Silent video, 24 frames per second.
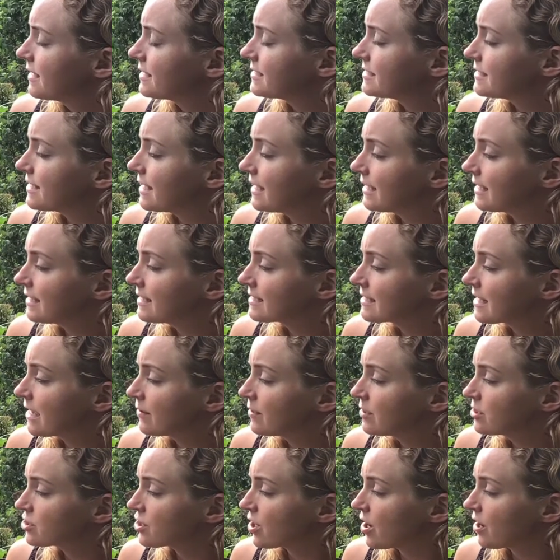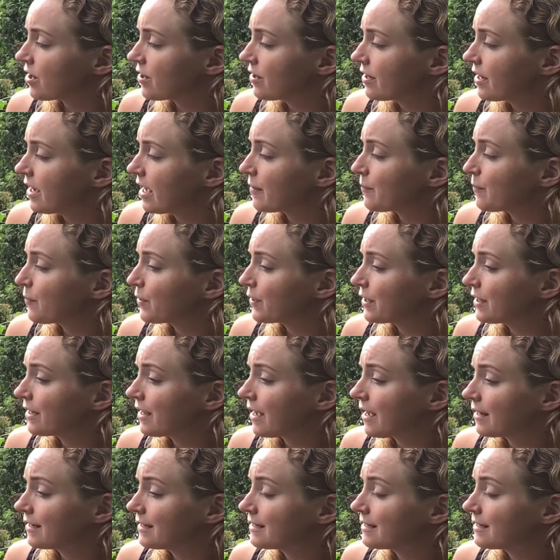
taking down a jar and putting on